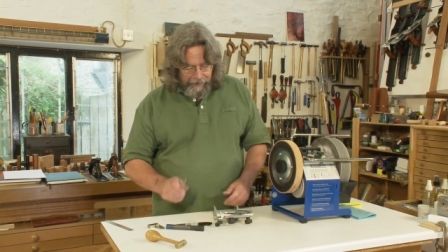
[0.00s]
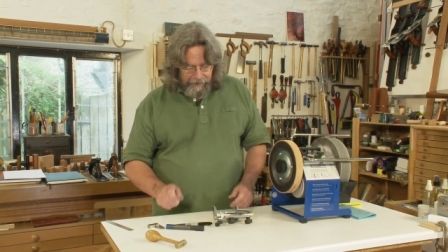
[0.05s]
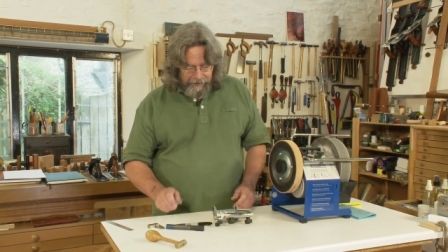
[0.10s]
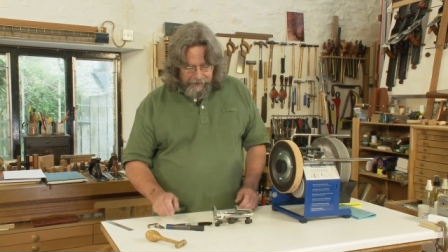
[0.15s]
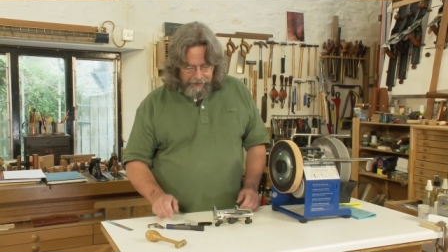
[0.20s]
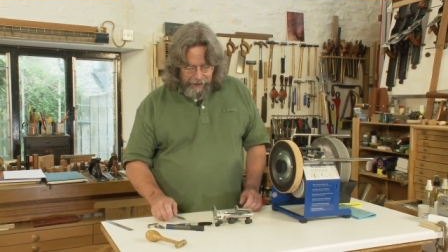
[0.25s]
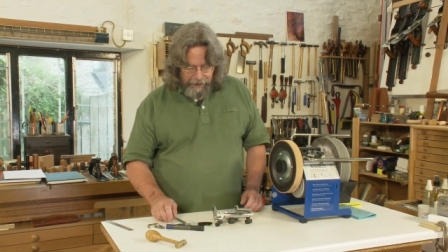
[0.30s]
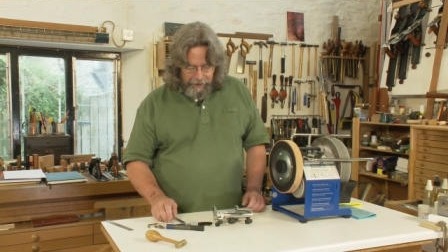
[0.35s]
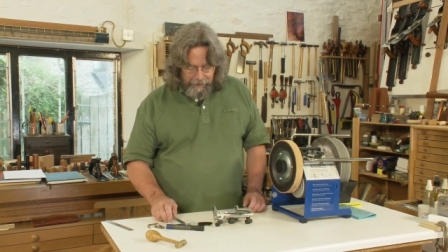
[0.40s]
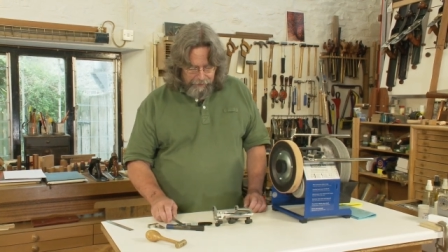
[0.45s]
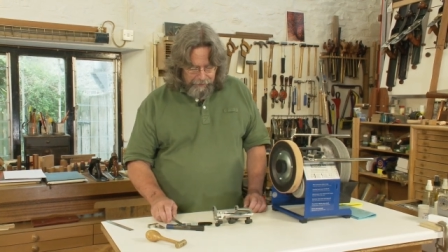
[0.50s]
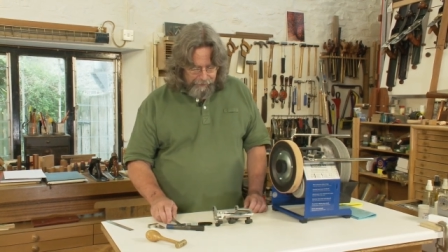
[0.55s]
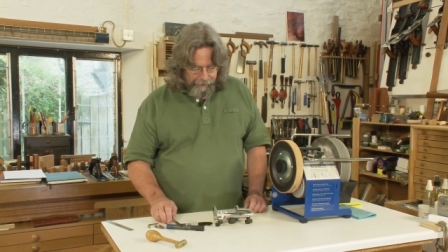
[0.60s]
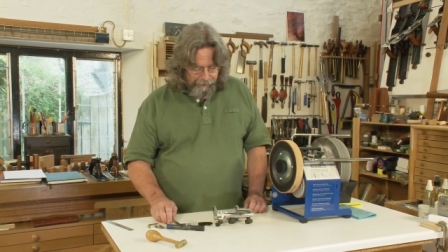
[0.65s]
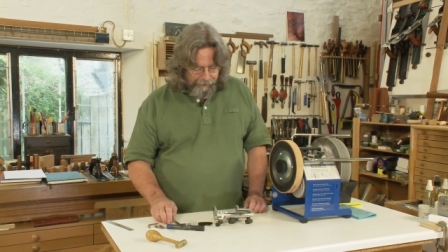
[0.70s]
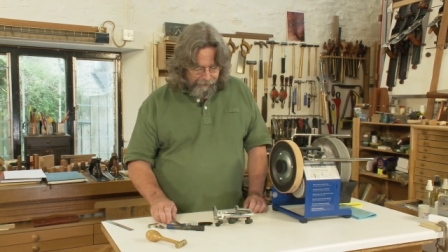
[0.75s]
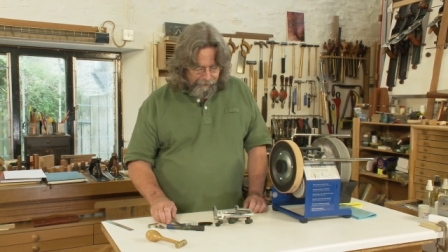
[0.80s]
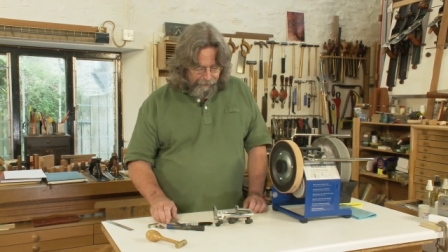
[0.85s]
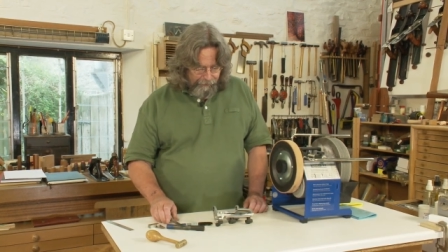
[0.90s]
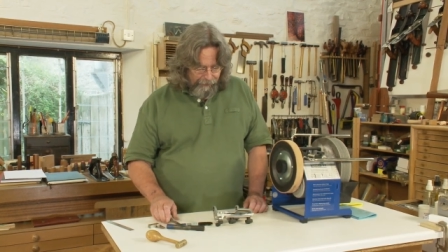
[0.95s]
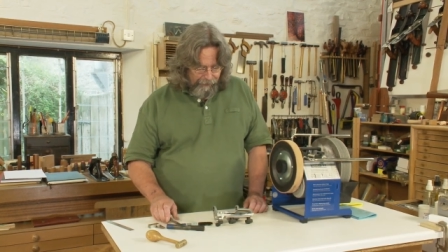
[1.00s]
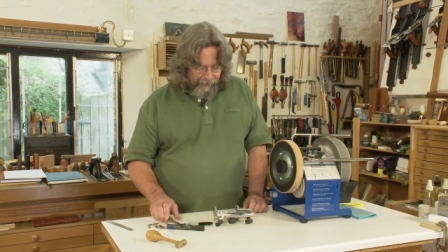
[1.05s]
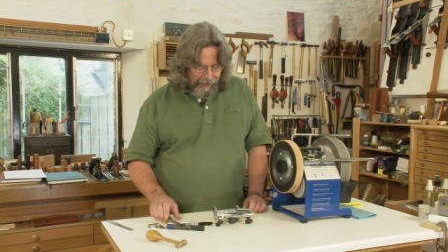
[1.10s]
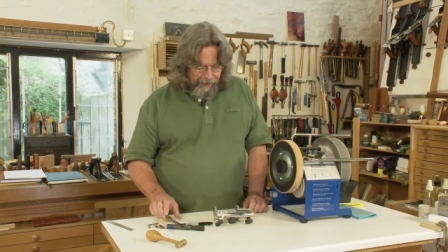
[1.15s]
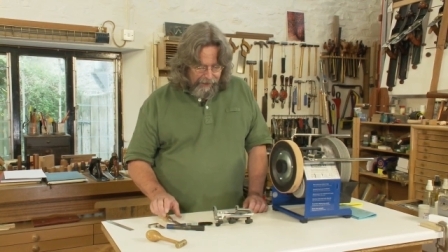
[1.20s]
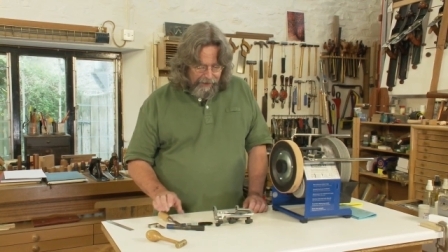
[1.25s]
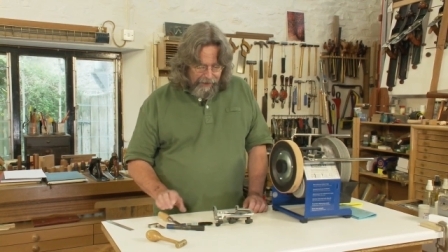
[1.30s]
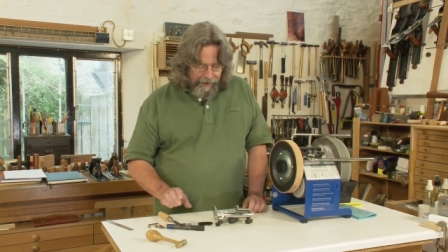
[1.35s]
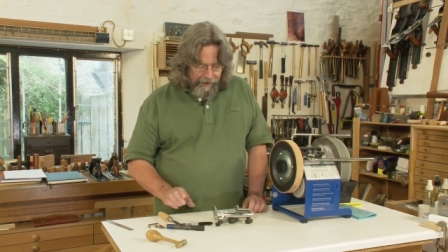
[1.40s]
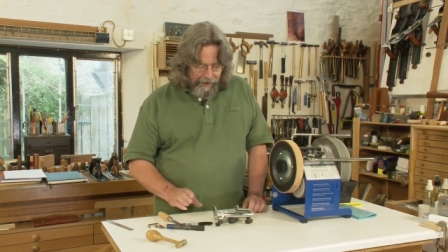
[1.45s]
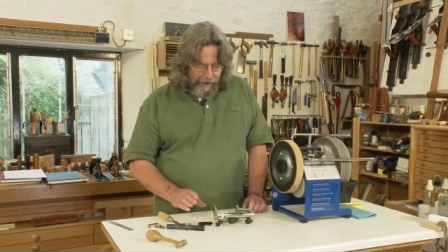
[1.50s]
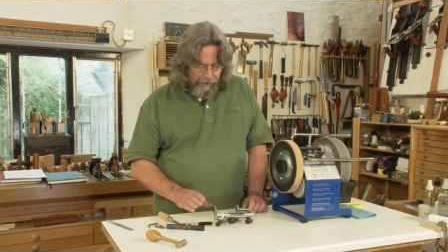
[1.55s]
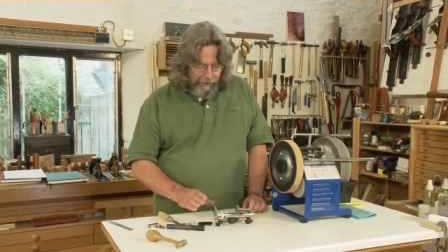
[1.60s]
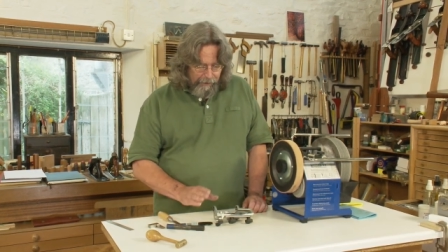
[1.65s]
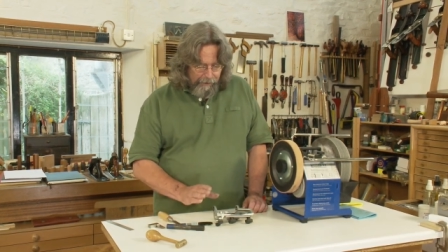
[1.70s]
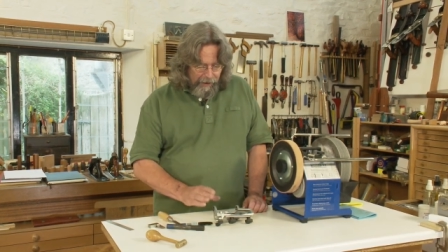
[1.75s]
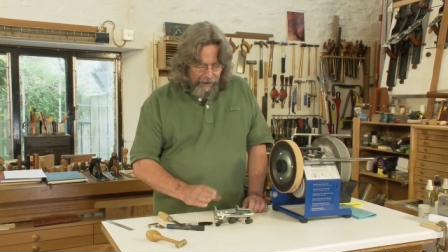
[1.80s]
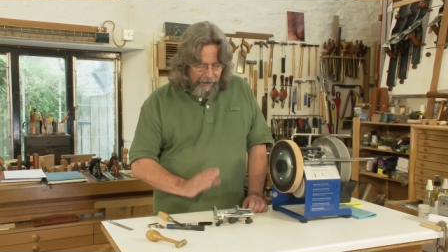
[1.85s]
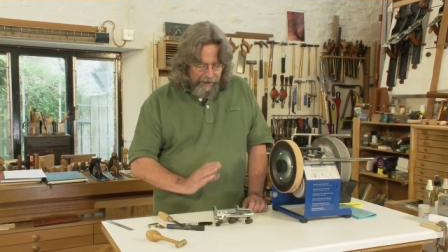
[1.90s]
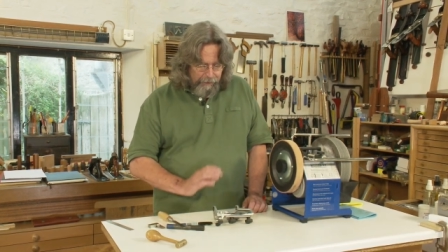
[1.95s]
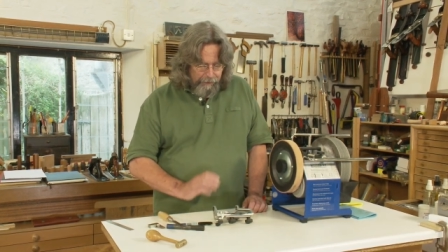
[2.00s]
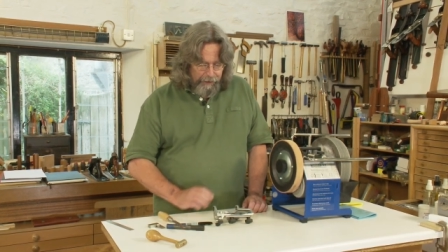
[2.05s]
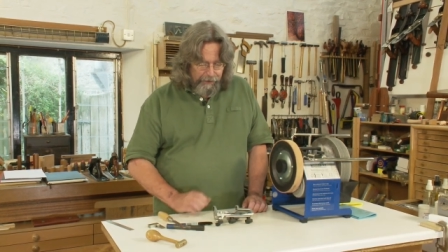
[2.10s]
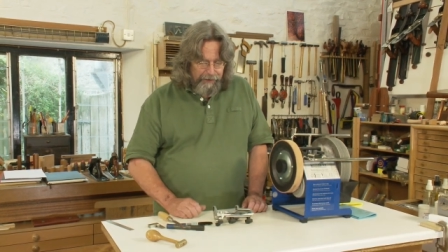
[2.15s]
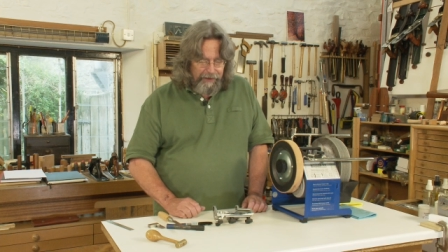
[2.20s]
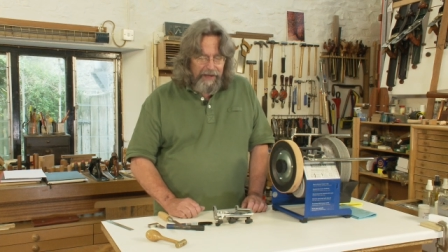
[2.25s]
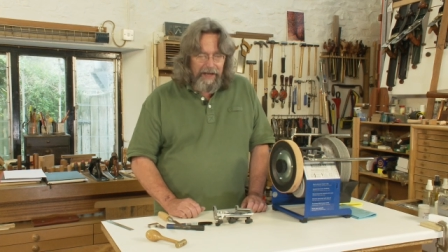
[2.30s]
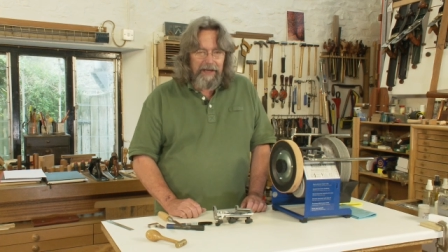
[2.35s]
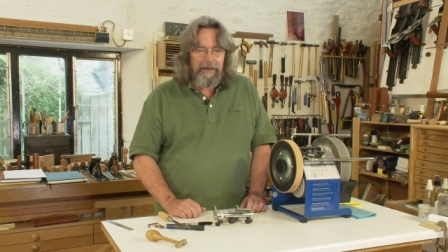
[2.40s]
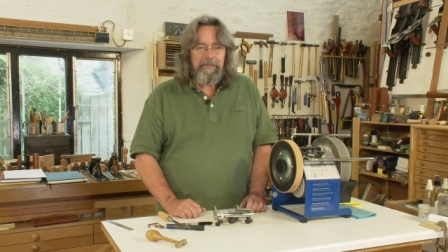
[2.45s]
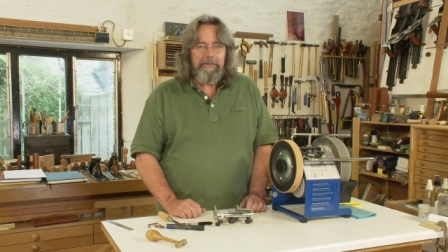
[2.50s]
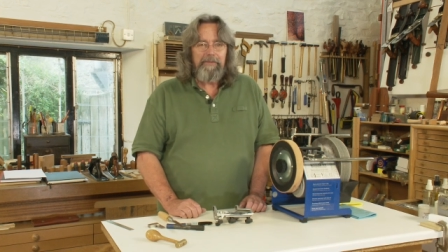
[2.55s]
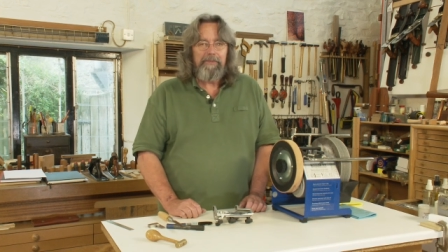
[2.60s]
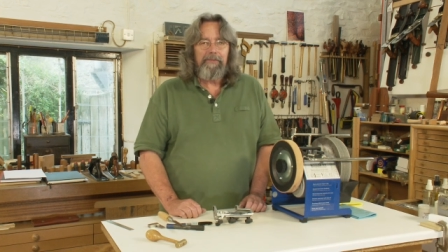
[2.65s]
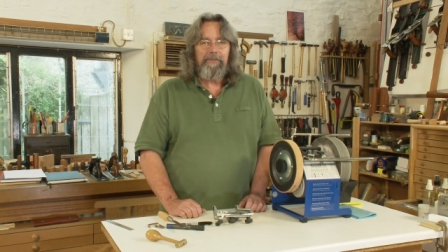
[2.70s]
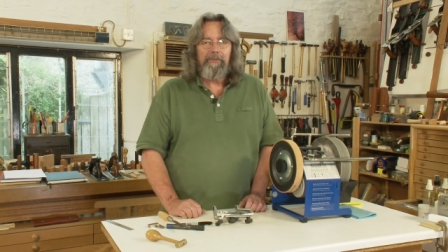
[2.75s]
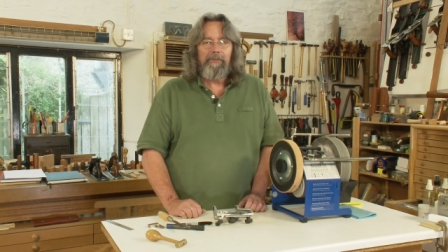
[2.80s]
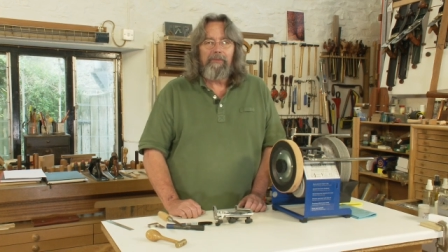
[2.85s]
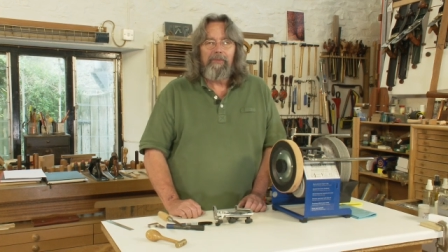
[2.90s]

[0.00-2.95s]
So, a remarkable thing,